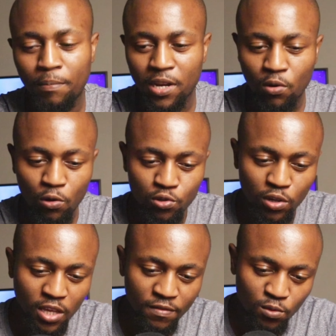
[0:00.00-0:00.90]
but He
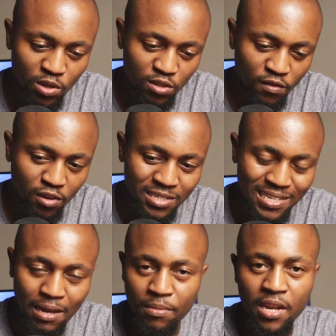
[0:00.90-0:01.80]
also gives words of
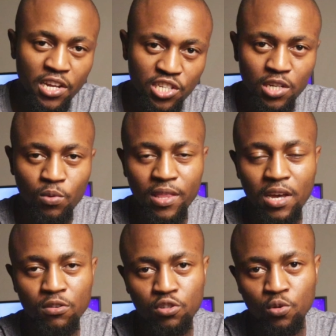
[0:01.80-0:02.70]
condemnation where
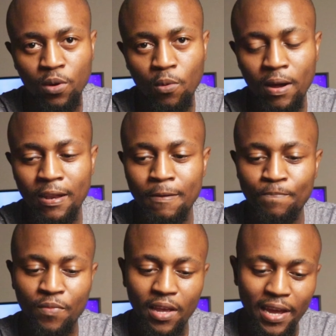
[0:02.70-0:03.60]
they are not doing well.
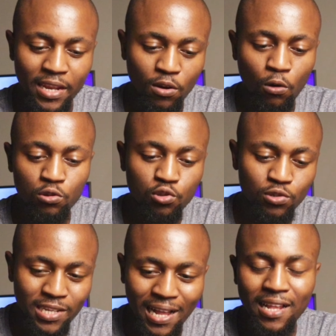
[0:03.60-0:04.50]
And He also
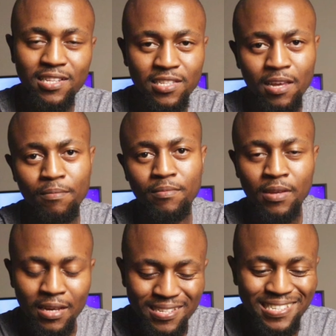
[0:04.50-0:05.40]
tells them
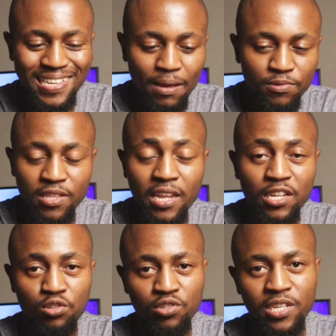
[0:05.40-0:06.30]
steps they
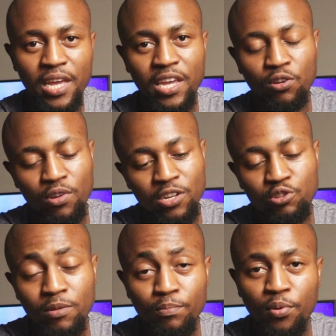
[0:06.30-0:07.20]
need to take in order
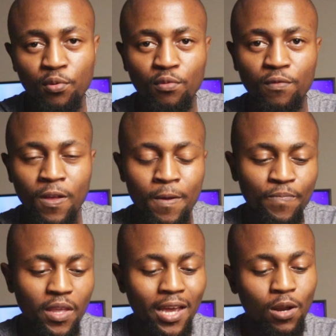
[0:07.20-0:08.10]
to improve
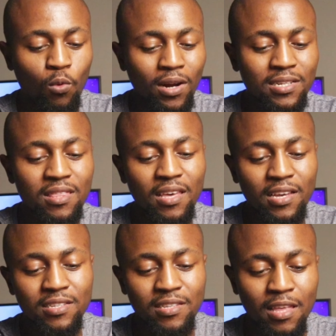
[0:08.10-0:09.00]
and what
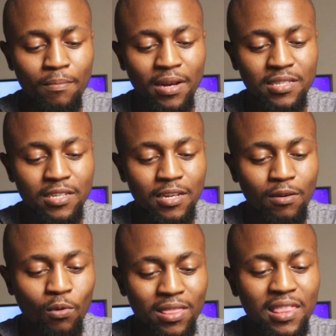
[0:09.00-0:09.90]
things they must,
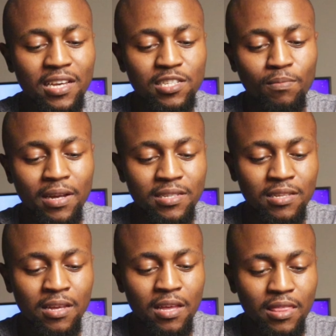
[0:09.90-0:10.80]
what things must
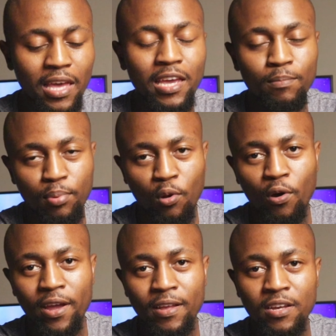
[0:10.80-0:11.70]
they
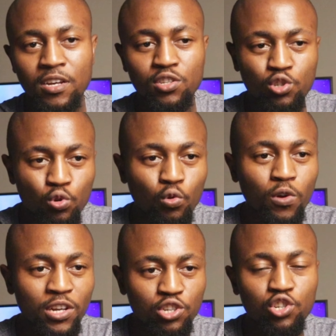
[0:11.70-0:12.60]
employ
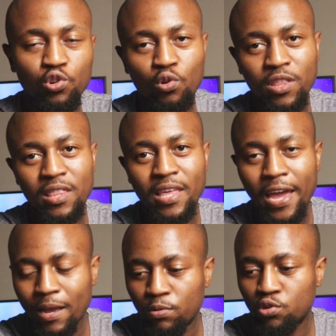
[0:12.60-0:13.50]
to ensure that they are
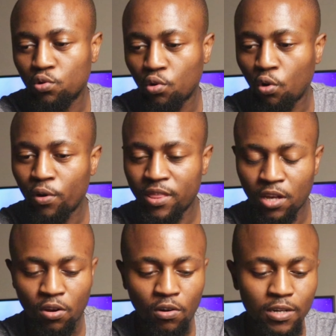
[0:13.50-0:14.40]
able to grow in
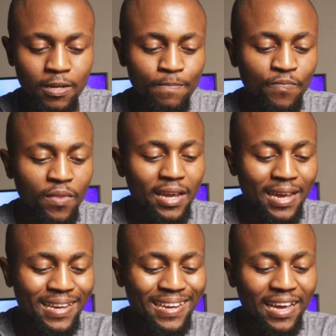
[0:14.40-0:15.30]
the Lord.
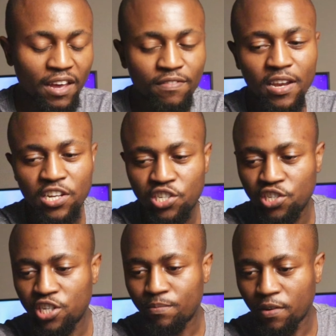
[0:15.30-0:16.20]
In
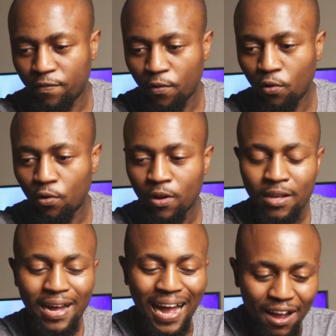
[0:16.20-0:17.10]
Revelations chapter 4,
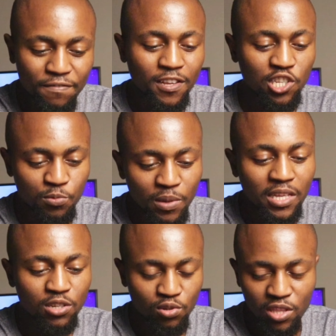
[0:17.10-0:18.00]
after
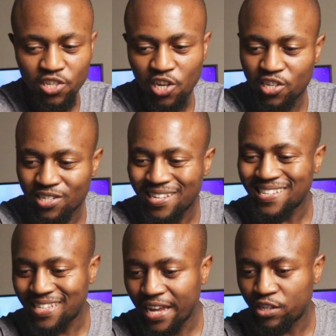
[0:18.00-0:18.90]
speaking to the churches,
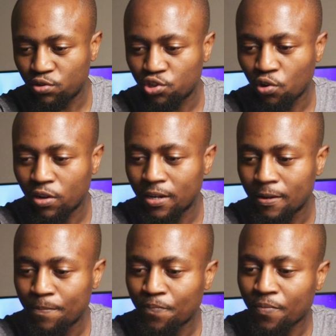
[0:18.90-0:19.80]
he says to John,